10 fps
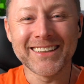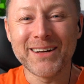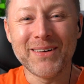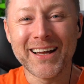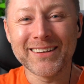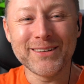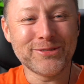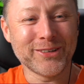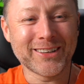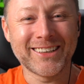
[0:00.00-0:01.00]
on a mad, like,
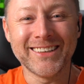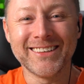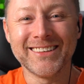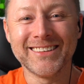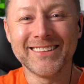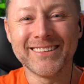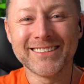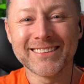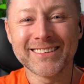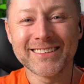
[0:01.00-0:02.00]
fucking...
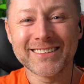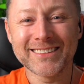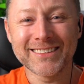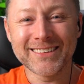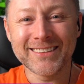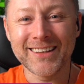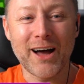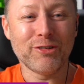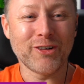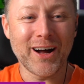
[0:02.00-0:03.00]
like a
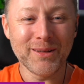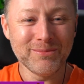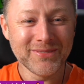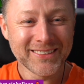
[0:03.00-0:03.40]
fan.